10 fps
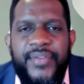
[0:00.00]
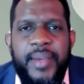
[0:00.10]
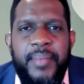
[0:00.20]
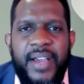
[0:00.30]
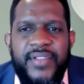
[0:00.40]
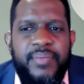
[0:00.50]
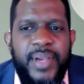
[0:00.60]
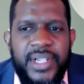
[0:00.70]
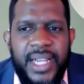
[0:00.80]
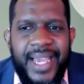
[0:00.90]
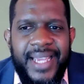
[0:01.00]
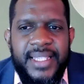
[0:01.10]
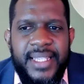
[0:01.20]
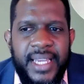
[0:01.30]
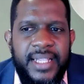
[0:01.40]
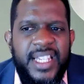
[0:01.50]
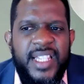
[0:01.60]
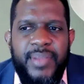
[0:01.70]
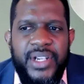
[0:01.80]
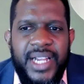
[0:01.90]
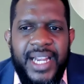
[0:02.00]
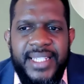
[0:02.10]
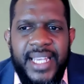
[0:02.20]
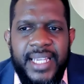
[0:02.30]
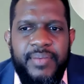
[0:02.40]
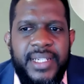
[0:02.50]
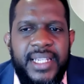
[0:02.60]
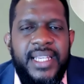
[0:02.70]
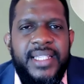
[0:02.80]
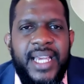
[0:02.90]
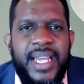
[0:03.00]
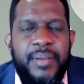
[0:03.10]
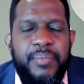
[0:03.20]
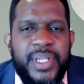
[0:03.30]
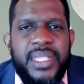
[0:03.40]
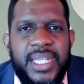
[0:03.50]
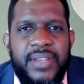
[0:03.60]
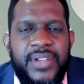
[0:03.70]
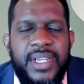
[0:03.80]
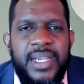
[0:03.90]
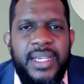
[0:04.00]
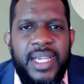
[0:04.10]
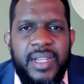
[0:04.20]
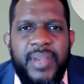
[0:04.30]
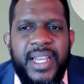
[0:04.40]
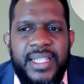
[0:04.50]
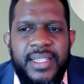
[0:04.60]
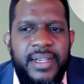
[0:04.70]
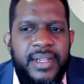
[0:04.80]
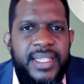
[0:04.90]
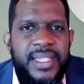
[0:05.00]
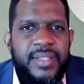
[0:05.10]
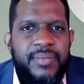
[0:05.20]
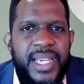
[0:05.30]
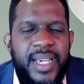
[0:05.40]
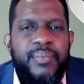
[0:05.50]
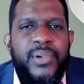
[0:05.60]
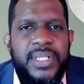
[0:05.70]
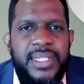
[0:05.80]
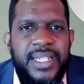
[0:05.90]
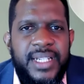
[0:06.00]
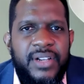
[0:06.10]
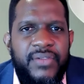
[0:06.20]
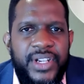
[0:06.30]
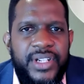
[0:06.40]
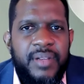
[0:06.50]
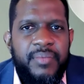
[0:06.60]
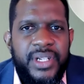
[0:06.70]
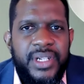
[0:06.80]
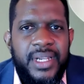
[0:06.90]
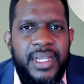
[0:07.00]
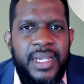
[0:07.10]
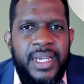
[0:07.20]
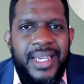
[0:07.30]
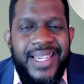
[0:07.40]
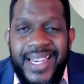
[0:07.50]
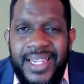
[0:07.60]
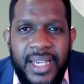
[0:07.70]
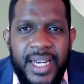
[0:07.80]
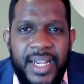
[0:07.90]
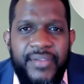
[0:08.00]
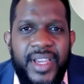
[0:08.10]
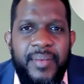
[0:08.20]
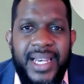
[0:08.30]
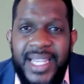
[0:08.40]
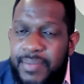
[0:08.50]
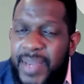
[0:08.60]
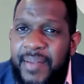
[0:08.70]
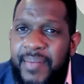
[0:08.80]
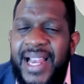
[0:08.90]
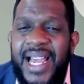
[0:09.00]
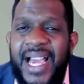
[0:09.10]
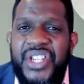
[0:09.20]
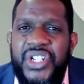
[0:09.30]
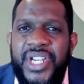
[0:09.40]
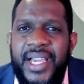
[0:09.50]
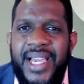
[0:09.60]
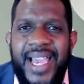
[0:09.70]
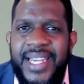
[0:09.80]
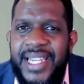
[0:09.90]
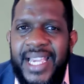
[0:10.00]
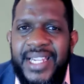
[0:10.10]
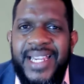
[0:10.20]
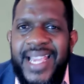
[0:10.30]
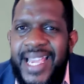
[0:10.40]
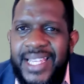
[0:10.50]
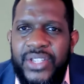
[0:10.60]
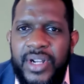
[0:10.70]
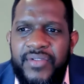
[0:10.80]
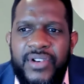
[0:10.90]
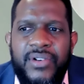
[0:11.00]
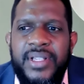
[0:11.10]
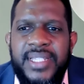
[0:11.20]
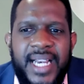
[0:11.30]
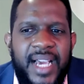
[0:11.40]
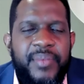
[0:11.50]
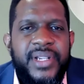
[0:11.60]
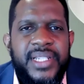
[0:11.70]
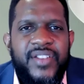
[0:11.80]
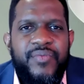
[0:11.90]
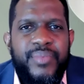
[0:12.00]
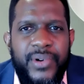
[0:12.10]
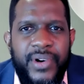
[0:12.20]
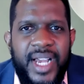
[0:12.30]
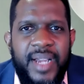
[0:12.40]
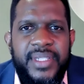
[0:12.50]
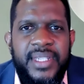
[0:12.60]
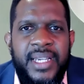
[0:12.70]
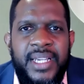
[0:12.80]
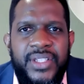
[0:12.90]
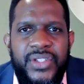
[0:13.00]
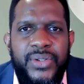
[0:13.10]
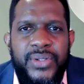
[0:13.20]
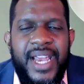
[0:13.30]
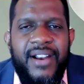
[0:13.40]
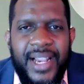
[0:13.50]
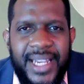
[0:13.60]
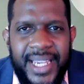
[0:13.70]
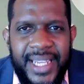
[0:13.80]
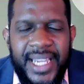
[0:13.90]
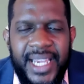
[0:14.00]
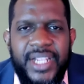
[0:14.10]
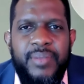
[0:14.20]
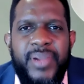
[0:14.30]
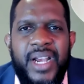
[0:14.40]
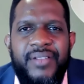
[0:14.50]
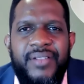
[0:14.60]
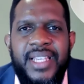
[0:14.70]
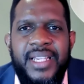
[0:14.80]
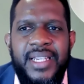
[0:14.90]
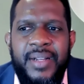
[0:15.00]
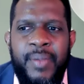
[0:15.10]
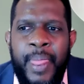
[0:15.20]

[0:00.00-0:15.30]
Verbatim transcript: of them have specialized skills and specialized expertise that are perceived in many circles as being important to the innovation mission. Yet none of them, at least by my last check, are engaged in any sort of cross collaborative programs to directly engage the private sector